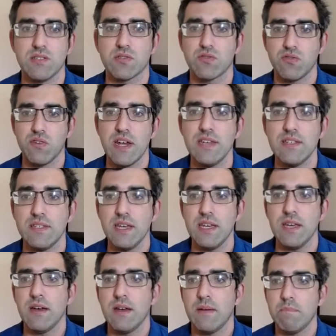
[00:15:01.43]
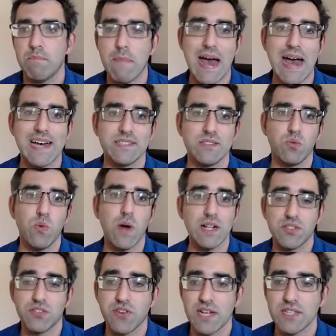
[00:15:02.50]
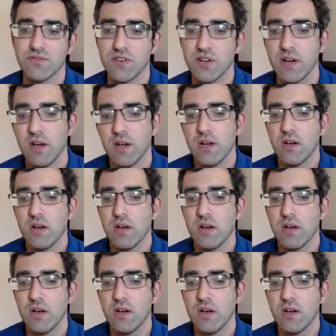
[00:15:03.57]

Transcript: crazy mass wealth transfer